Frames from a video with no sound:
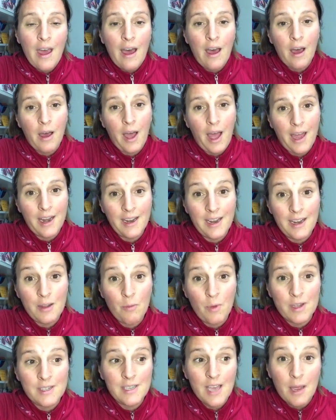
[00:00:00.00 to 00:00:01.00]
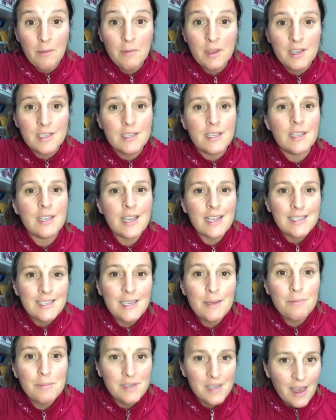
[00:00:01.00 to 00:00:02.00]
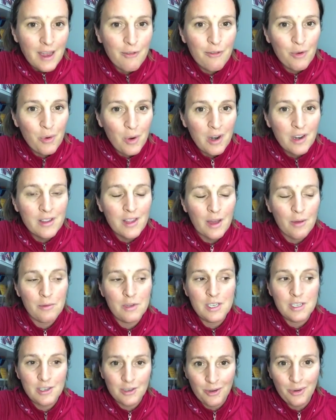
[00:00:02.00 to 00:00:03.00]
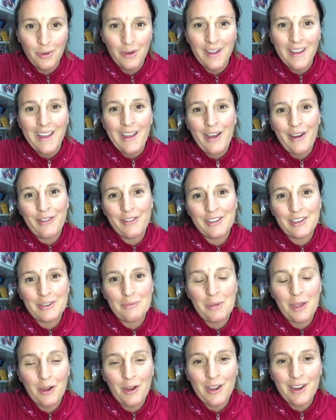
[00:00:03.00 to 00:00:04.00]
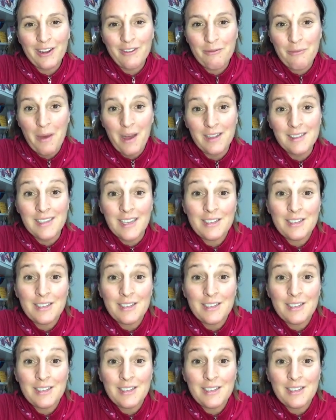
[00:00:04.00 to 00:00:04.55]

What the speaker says: at any one time, because this is deep dive work that we do over a period of months.